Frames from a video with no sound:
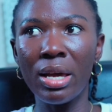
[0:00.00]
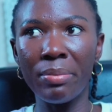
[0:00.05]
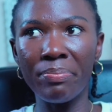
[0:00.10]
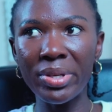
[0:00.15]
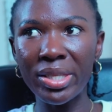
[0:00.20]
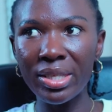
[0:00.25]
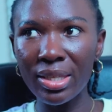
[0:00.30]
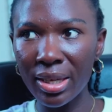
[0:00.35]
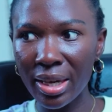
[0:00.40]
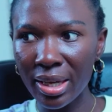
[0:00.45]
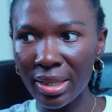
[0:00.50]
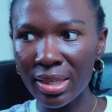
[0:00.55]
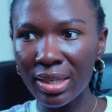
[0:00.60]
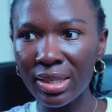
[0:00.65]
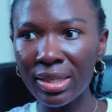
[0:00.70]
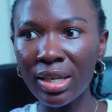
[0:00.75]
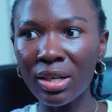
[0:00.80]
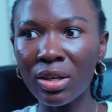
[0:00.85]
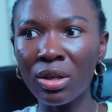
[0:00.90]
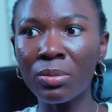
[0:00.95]

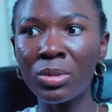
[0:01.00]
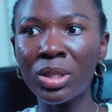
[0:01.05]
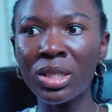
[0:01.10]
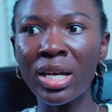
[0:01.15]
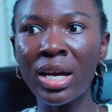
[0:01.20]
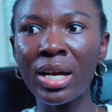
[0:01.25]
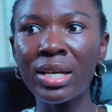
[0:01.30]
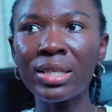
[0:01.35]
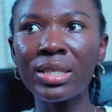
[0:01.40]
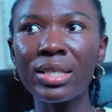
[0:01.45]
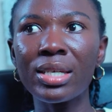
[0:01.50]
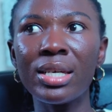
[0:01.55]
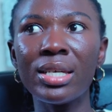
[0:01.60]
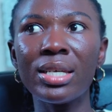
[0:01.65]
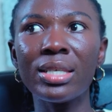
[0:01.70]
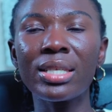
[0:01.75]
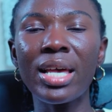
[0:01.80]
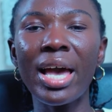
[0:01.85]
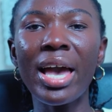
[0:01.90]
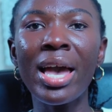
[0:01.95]
Mitigating circumstance
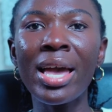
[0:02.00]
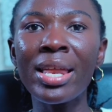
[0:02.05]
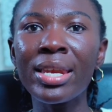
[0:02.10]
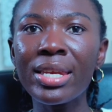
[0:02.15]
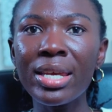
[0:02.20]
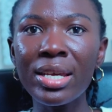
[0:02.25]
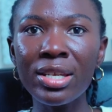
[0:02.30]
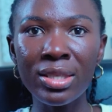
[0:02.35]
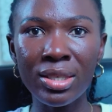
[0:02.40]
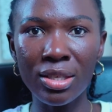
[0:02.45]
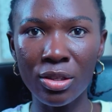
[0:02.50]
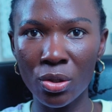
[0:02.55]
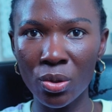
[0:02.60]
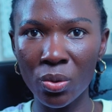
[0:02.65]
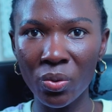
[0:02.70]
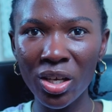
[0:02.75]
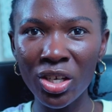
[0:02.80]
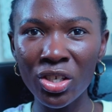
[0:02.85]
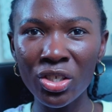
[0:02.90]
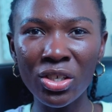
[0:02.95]
is any
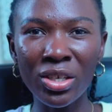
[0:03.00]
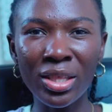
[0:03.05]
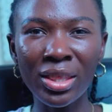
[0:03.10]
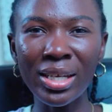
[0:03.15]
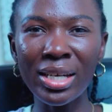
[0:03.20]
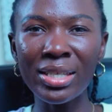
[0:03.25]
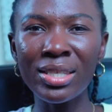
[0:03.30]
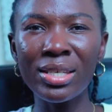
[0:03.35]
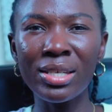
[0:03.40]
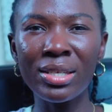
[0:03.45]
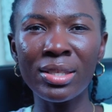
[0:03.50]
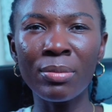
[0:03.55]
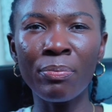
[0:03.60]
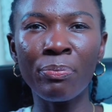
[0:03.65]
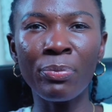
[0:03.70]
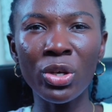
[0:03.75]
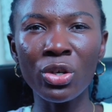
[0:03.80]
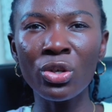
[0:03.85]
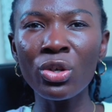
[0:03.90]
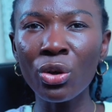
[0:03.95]
situation that is
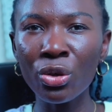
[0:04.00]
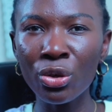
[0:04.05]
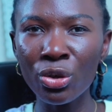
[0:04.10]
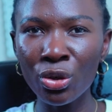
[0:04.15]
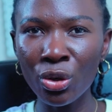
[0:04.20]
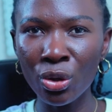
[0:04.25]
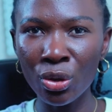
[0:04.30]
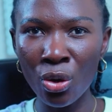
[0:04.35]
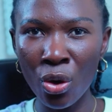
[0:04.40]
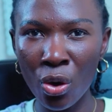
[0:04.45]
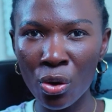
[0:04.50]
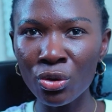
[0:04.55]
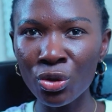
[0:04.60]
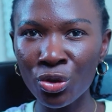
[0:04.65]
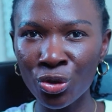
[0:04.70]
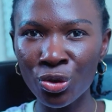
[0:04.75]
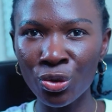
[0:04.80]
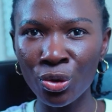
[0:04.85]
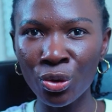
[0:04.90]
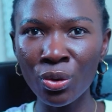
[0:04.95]
beyond your
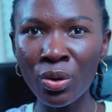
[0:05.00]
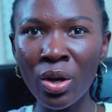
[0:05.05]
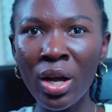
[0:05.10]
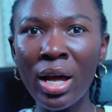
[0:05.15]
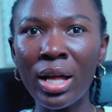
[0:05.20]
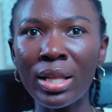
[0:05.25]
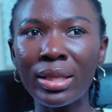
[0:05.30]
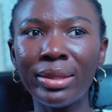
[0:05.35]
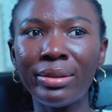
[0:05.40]
control